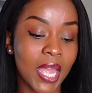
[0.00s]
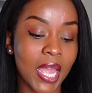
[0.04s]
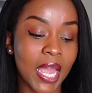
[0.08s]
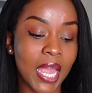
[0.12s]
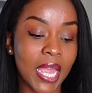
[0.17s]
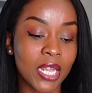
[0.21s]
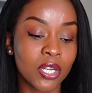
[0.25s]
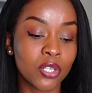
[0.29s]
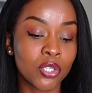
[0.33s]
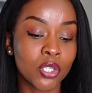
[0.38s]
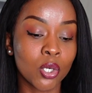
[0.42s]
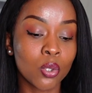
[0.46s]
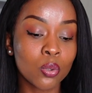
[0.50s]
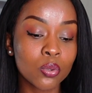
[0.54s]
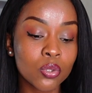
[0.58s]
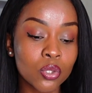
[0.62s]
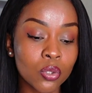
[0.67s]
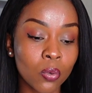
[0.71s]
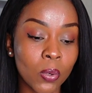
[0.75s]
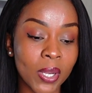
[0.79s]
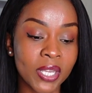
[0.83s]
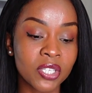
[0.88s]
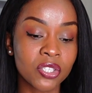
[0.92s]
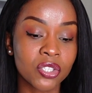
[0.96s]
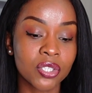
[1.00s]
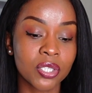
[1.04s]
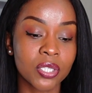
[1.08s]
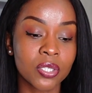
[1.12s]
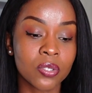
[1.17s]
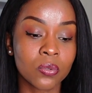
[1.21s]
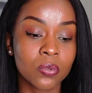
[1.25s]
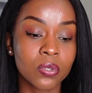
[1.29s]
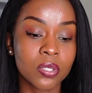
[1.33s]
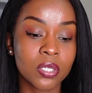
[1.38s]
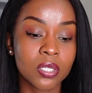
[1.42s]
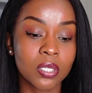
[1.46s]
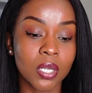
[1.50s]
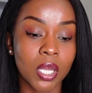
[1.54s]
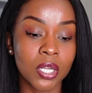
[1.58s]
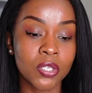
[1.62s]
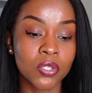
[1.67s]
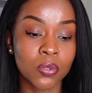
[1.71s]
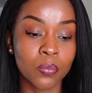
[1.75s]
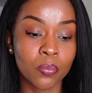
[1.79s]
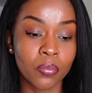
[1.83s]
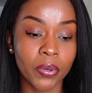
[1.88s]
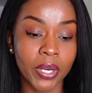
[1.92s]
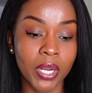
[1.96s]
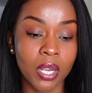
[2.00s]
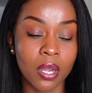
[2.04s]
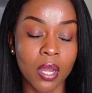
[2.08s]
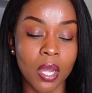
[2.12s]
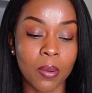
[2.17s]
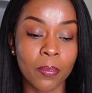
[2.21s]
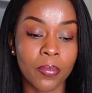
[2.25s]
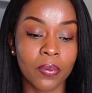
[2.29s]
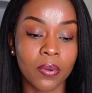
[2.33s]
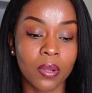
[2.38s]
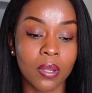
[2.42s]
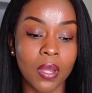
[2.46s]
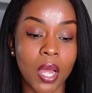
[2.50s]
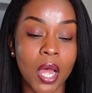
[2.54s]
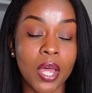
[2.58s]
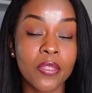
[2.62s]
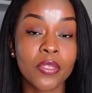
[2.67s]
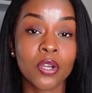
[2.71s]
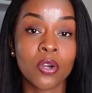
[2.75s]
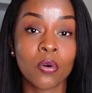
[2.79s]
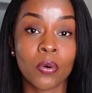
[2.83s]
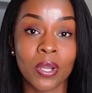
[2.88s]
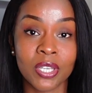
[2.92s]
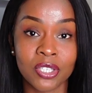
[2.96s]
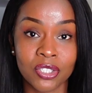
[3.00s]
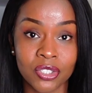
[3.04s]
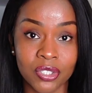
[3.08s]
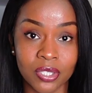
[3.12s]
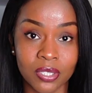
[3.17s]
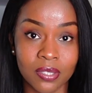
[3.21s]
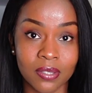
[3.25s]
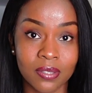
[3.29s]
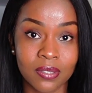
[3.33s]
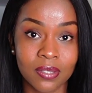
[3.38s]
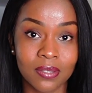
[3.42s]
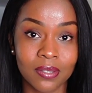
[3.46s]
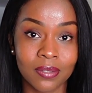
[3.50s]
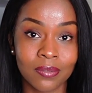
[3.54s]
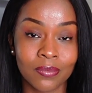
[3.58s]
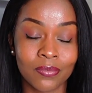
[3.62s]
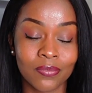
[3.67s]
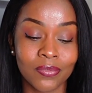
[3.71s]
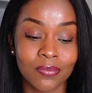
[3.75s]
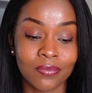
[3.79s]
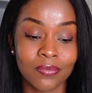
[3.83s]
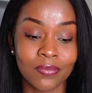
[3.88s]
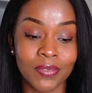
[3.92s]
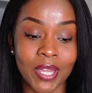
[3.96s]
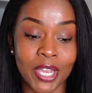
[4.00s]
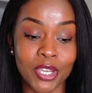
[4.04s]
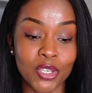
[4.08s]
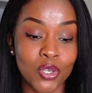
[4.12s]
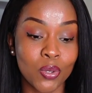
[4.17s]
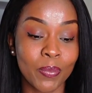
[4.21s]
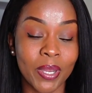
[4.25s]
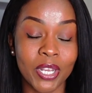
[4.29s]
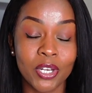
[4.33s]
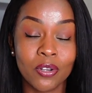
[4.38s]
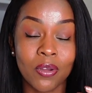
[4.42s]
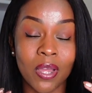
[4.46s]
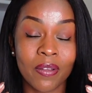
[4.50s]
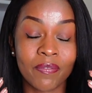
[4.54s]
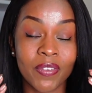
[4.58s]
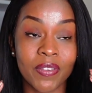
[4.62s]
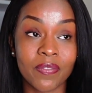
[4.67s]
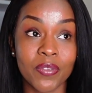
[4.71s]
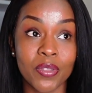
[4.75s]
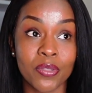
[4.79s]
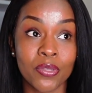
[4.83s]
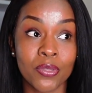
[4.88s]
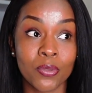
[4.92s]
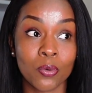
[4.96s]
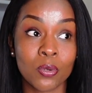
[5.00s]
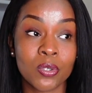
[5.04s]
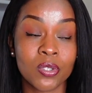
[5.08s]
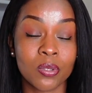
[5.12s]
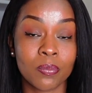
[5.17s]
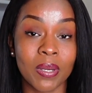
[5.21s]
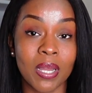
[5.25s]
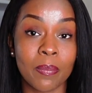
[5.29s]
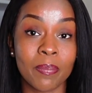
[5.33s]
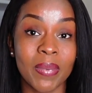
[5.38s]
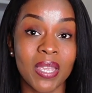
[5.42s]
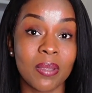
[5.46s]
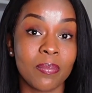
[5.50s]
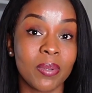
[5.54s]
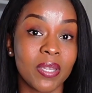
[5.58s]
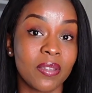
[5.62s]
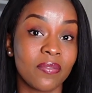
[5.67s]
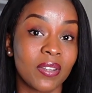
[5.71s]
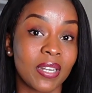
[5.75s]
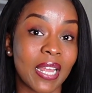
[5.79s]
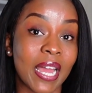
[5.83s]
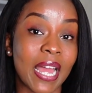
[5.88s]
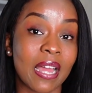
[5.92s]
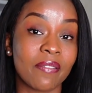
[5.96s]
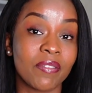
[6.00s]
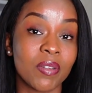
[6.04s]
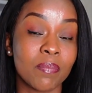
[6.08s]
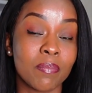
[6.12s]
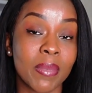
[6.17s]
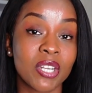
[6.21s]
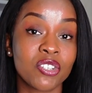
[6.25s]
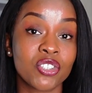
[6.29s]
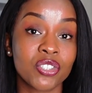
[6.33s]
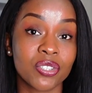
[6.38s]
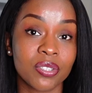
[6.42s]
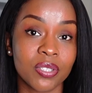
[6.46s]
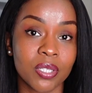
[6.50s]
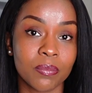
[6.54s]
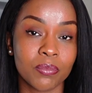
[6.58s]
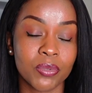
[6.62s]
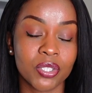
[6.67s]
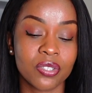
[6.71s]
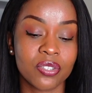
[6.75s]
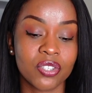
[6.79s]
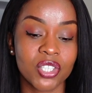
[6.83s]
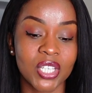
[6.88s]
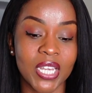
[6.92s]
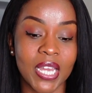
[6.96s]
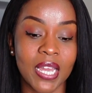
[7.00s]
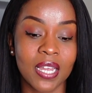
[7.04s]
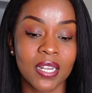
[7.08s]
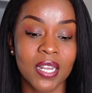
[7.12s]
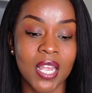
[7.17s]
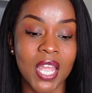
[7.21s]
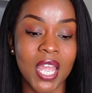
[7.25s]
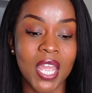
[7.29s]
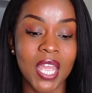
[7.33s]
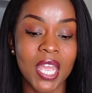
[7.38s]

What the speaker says: And those questions will start to bring up other questions that you may not have even thought about. Maybe even I haven't mentioned them just yet.